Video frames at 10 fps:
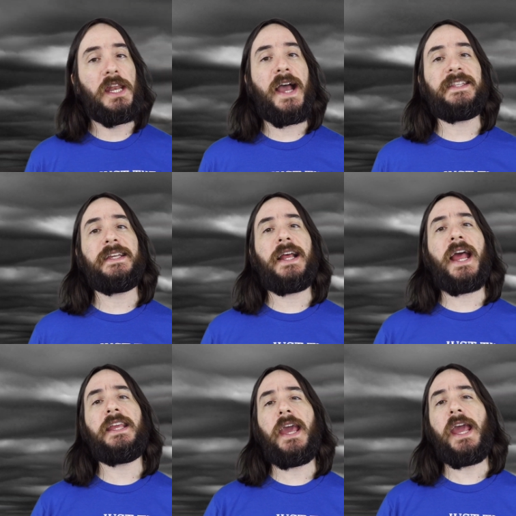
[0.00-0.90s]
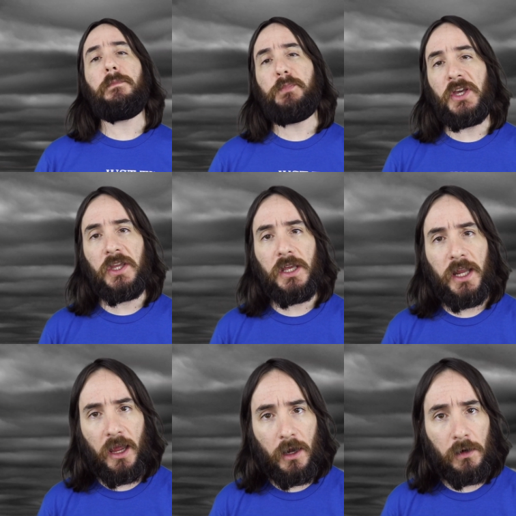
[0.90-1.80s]
In 1998,
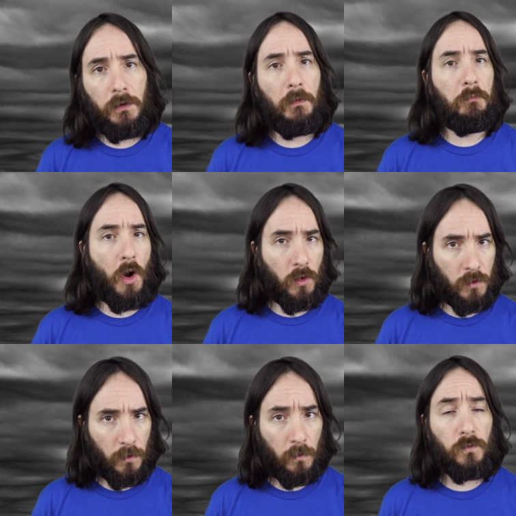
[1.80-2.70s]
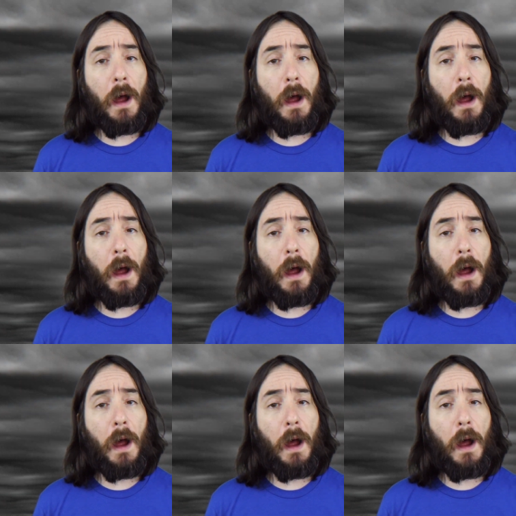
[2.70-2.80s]
billionaire mogul